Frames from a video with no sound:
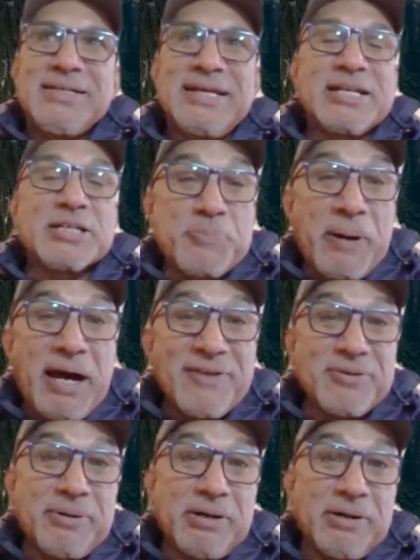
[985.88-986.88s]
that it's
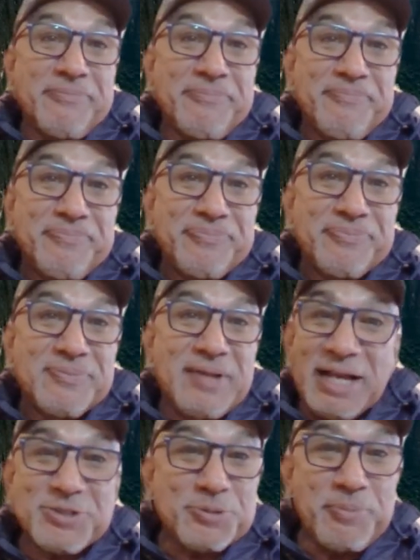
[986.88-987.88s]
possible.
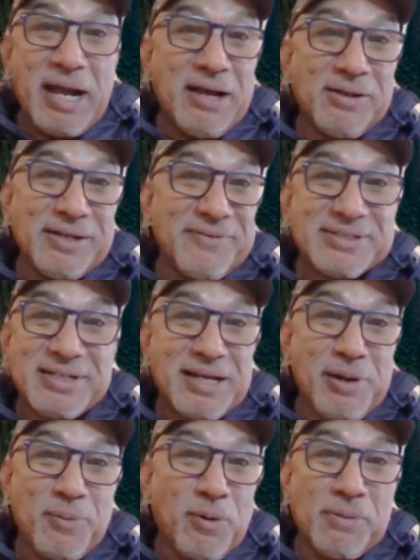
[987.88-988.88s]
I smile every
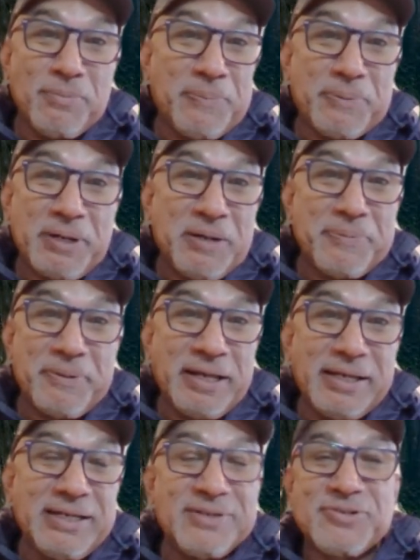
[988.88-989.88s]
time I walk my
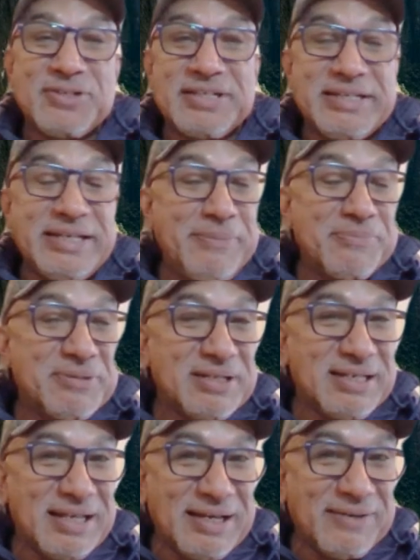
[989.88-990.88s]
property, and it's a deep
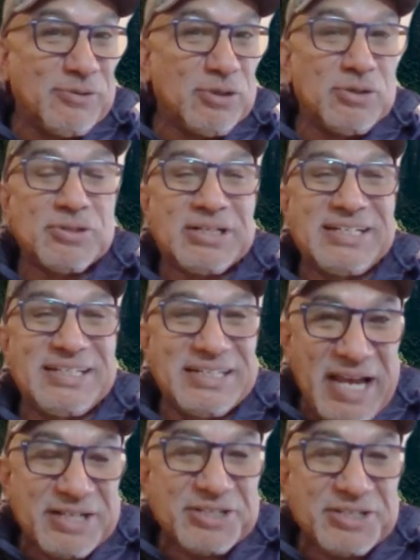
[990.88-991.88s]
level
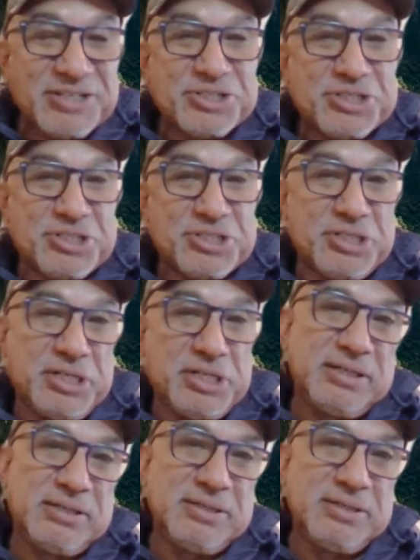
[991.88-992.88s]

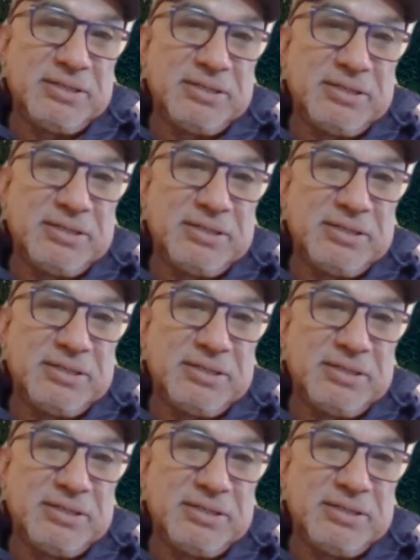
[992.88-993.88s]
connection
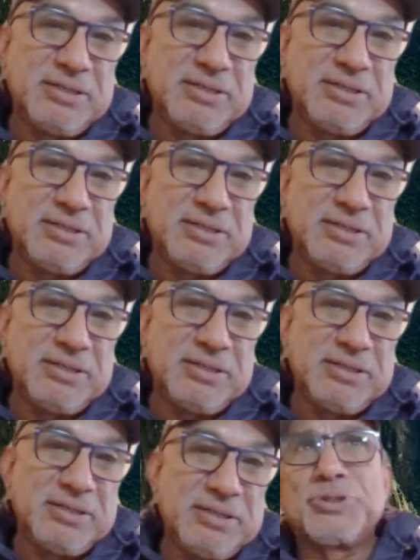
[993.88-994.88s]
not just to the
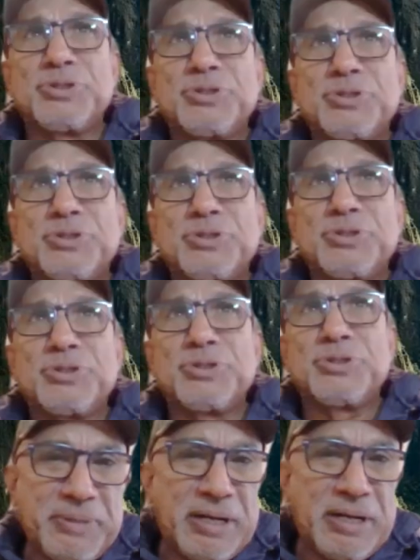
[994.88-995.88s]
to to Mother
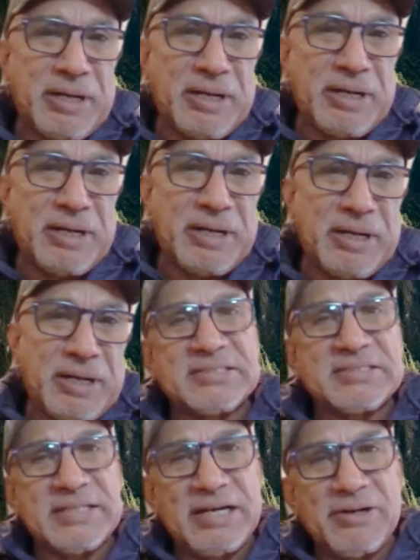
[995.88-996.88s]
Earth, to Pachamama,
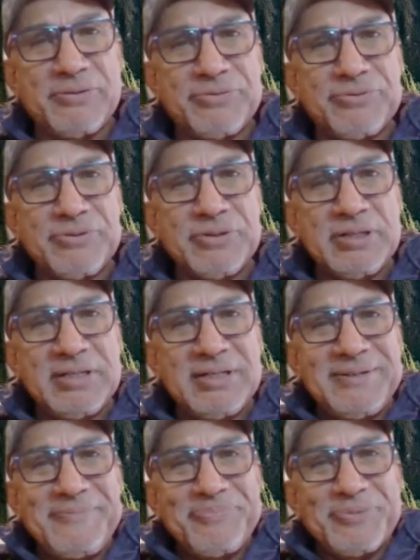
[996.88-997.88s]
but to myself.
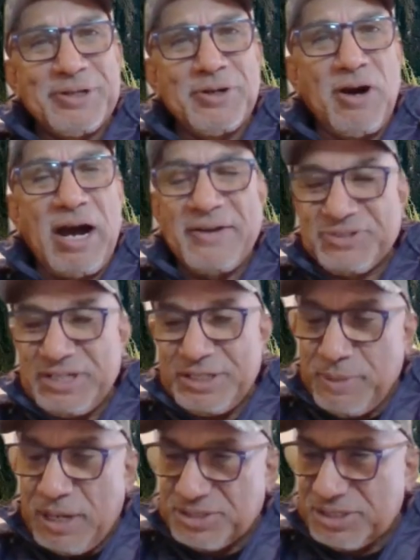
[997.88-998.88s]
You know, I've said to
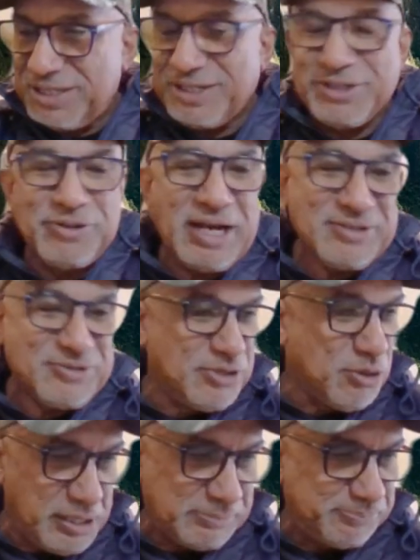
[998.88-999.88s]
my son, and you guys know
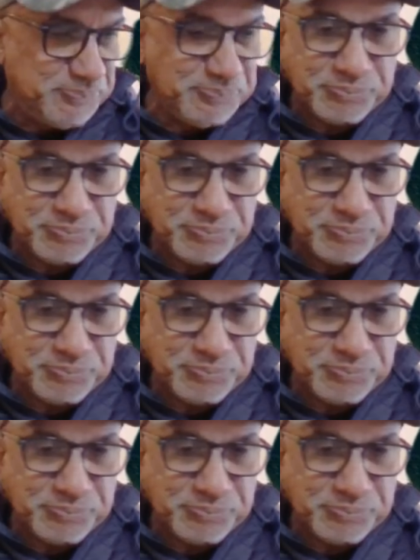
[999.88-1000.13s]
him.